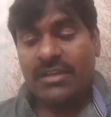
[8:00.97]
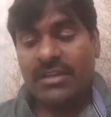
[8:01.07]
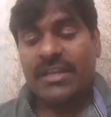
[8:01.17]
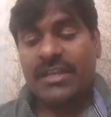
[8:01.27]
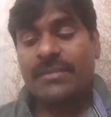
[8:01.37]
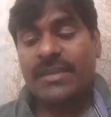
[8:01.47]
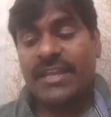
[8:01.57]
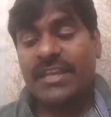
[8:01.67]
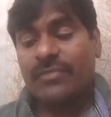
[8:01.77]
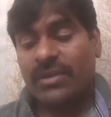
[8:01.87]
name
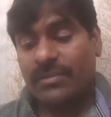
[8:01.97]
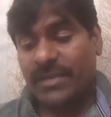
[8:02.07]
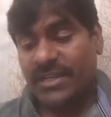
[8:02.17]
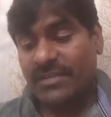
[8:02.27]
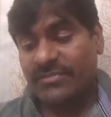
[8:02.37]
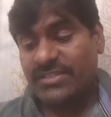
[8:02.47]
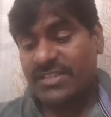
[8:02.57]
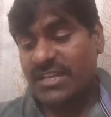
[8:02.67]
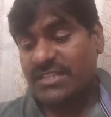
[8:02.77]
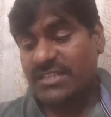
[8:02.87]
any one metal which
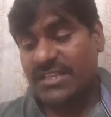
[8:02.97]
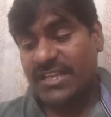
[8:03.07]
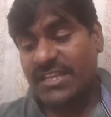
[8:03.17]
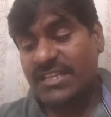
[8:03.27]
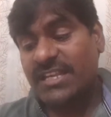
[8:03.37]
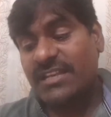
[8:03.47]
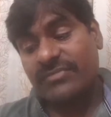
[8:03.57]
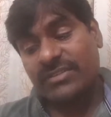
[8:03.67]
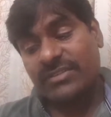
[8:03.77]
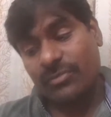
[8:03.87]
reacts neither
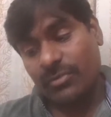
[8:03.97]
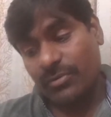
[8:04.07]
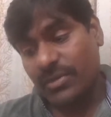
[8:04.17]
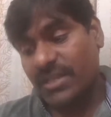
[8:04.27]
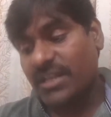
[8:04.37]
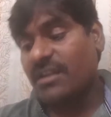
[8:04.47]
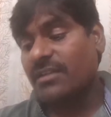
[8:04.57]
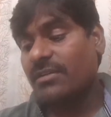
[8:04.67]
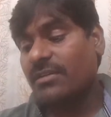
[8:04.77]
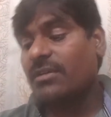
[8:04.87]
with cold water
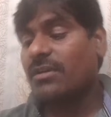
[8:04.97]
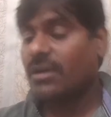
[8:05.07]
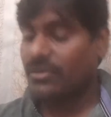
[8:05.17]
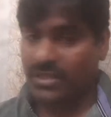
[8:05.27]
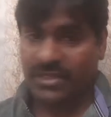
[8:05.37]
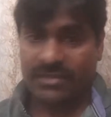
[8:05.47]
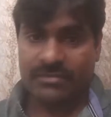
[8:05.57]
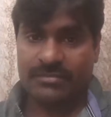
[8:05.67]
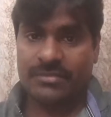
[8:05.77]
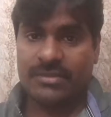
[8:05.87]
nor hot water.
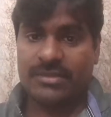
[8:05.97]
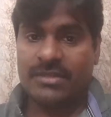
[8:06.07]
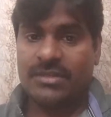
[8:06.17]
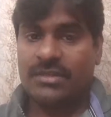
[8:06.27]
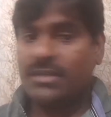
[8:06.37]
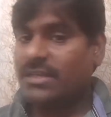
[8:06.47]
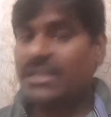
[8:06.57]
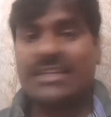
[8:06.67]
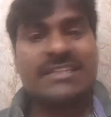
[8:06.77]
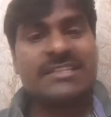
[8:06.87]

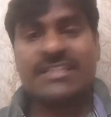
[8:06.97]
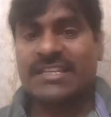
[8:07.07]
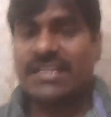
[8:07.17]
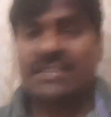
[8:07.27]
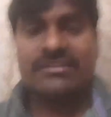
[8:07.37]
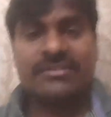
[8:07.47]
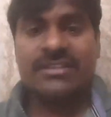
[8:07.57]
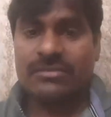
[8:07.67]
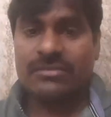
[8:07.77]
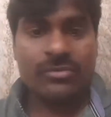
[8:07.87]
It doesn't react
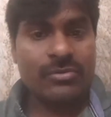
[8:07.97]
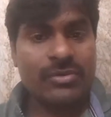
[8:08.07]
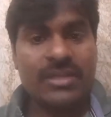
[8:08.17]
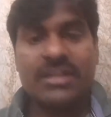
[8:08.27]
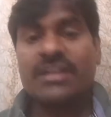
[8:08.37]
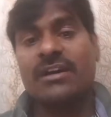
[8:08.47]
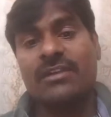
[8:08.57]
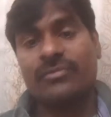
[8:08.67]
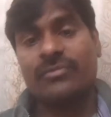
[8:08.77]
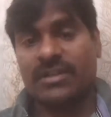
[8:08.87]
with cold water and
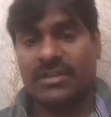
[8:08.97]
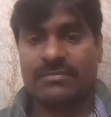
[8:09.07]
hot water.